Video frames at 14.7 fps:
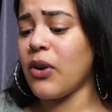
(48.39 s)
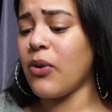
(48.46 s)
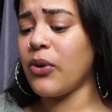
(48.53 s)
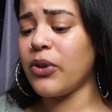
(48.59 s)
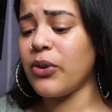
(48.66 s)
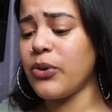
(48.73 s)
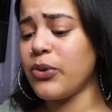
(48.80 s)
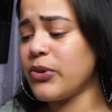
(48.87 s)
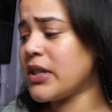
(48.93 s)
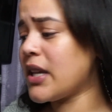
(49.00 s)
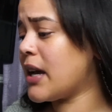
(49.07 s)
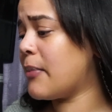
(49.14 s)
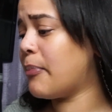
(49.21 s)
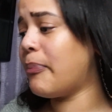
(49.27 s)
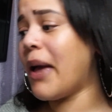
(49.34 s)
All those
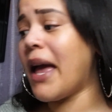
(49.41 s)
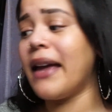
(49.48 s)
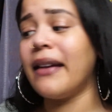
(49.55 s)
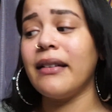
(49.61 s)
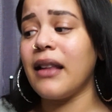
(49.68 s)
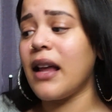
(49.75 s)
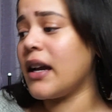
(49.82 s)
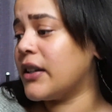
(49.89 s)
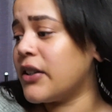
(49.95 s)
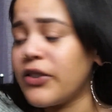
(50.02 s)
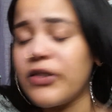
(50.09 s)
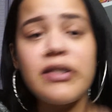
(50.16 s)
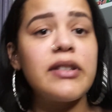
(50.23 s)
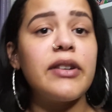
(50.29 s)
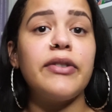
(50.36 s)
pen
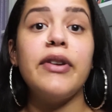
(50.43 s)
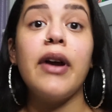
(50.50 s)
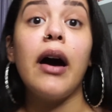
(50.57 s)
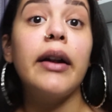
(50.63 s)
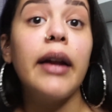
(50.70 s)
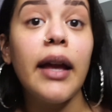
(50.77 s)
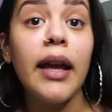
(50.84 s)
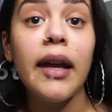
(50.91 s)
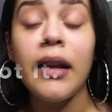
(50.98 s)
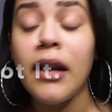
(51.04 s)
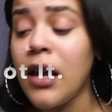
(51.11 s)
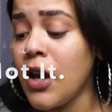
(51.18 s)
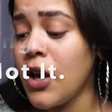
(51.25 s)
liners, they're not it.